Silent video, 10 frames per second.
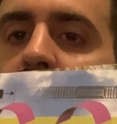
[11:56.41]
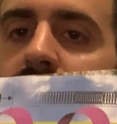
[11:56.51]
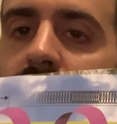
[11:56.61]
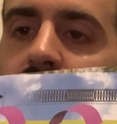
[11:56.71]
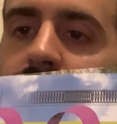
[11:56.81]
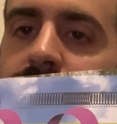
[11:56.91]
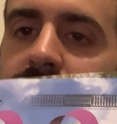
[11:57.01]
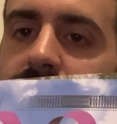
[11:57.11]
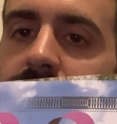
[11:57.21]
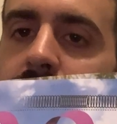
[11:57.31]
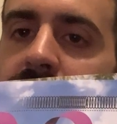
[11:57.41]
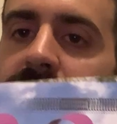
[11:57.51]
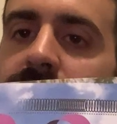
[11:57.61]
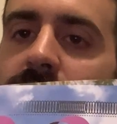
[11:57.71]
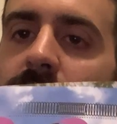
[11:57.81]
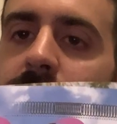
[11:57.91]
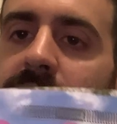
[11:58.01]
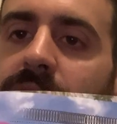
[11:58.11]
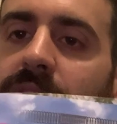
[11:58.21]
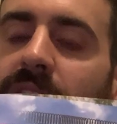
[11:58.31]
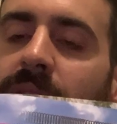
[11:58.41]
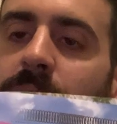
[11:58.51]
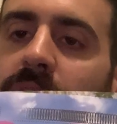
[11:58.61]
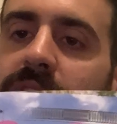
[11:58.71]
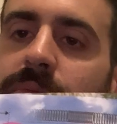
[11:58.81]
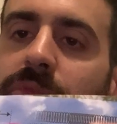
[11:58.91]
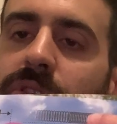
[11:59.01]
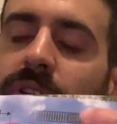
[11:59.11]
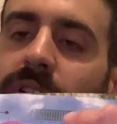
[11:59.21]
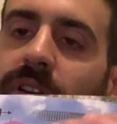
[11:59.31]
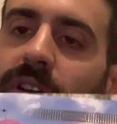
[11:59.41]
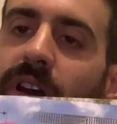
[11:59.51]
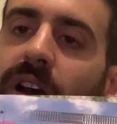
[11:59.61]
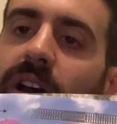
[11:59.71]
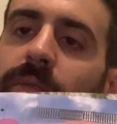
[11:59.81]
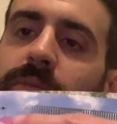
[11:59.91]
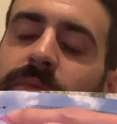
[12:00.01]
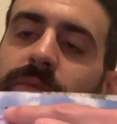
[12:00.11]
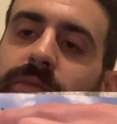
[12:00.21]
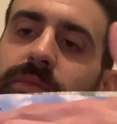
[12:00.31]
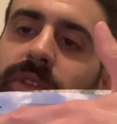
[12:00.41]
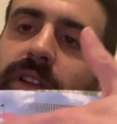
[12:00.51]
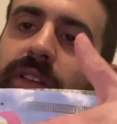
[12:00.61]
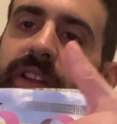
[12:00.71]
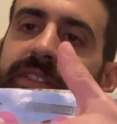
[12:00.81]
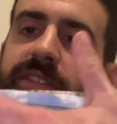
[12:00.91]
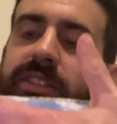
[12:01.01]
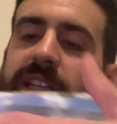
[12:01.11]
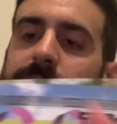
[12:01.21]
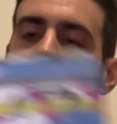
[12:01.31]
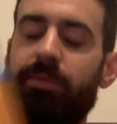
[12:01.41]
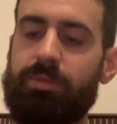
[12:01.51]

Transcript: of the pin dropping, okay, much more calm and less steep,